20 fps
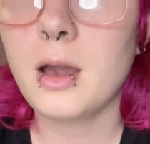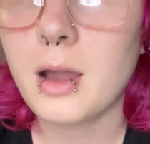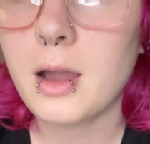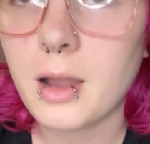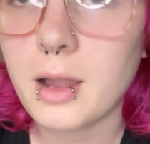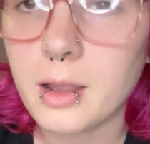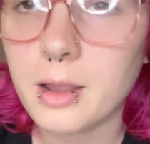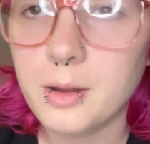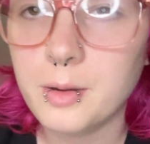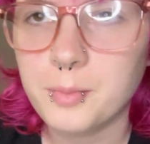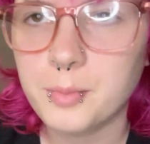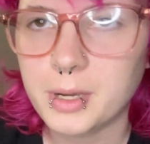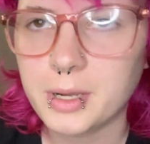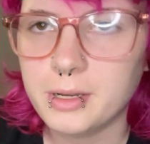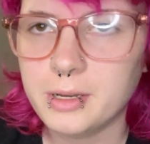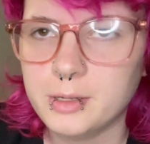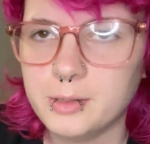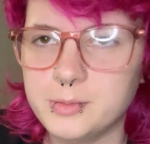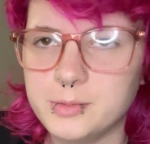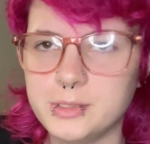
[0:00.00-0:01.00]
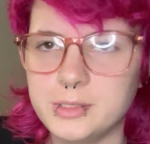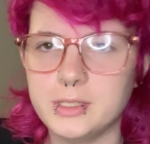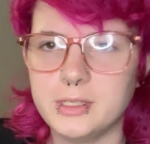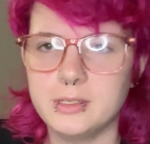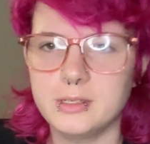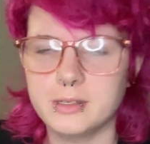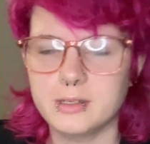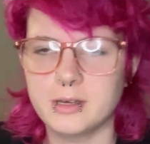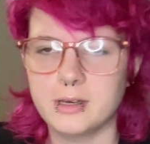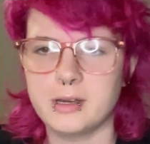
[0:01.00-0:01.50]
Hi, my name's
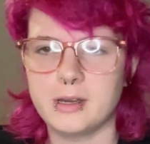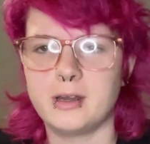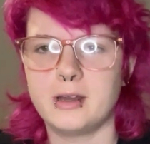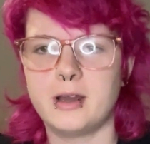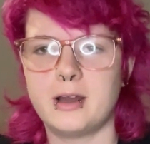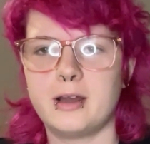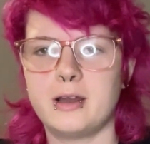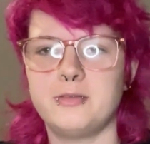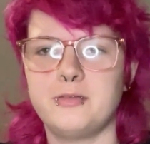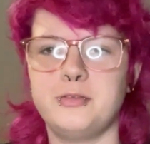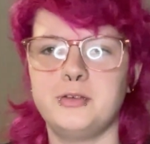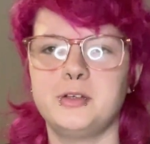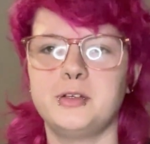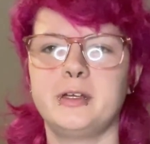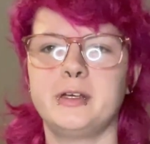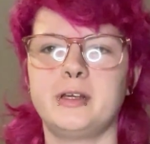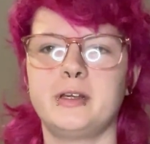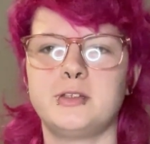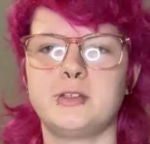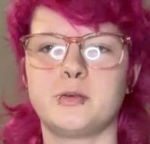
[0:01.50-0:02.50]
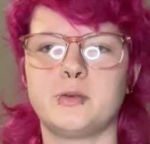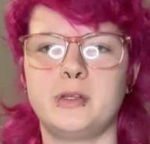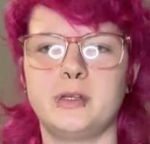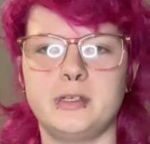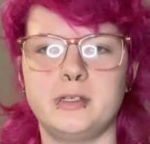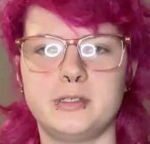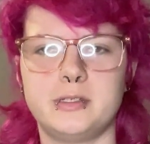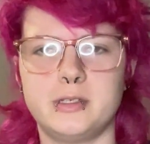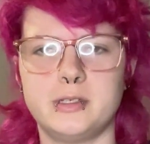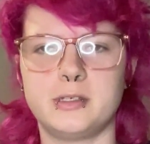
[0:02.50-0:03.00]
Eli. I feel like a
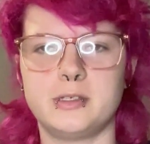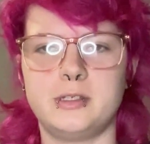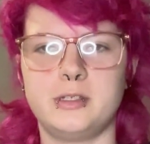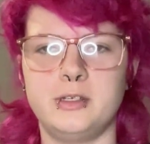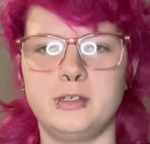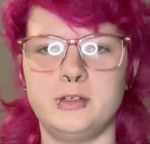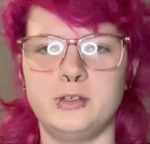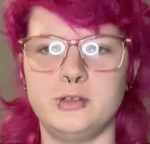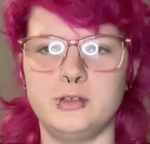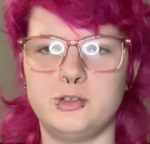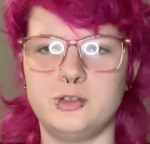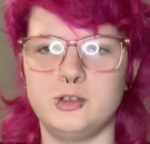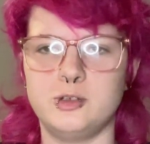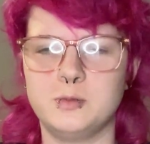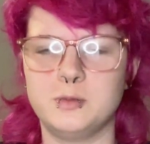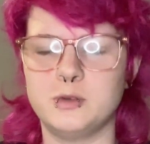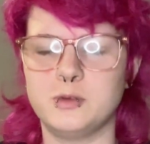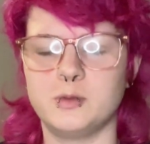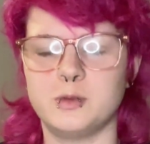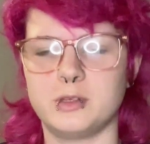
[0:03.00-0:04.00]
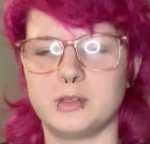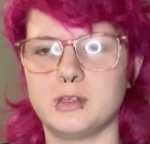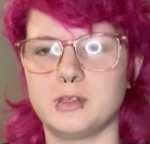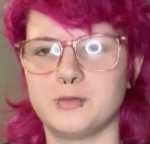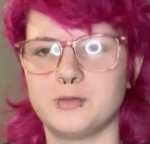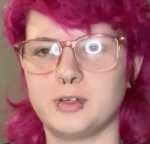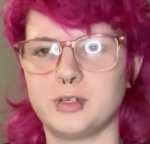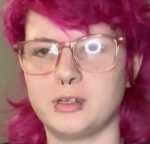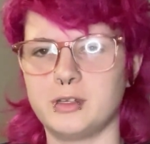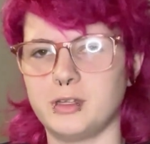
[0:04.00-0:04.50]
2016 YouTuber with the
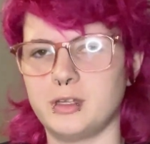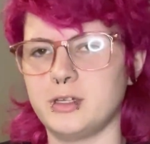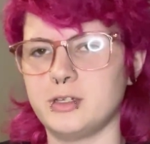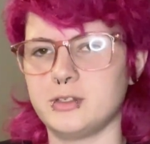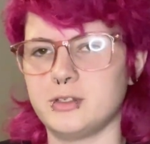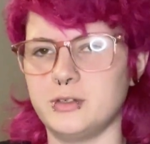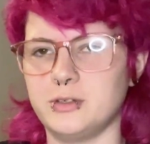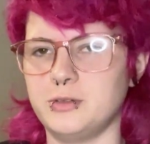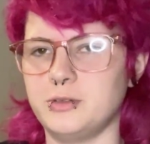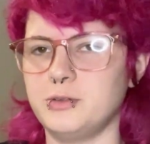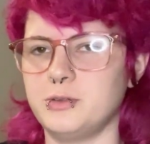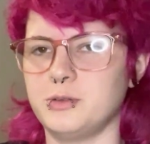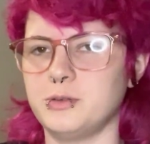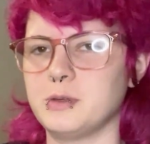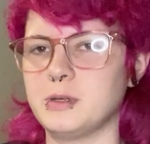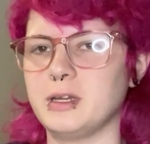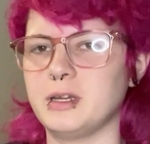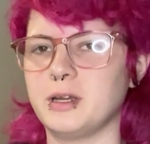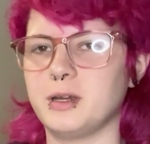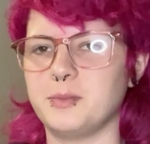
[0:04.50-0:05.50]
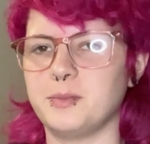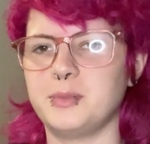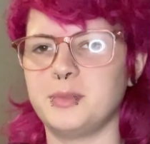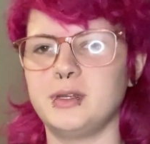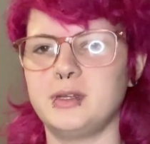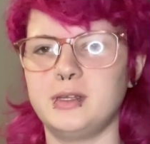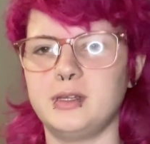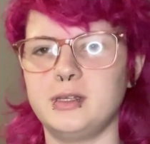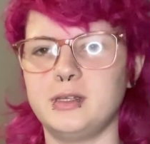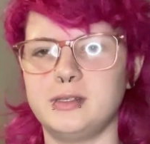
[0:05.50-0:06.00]
ring light turned all the way up, but
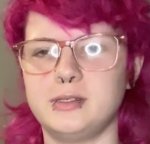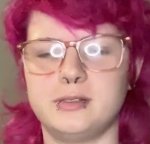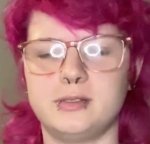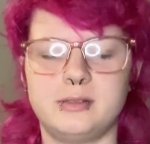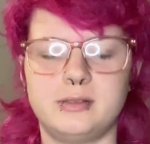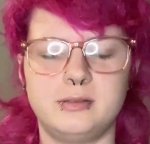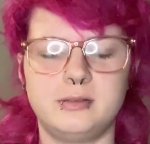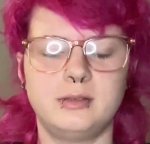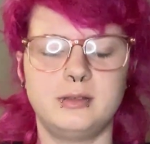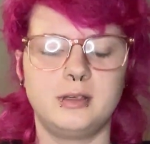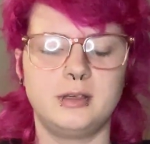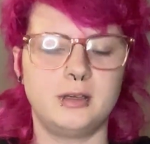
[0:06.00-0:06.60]
it is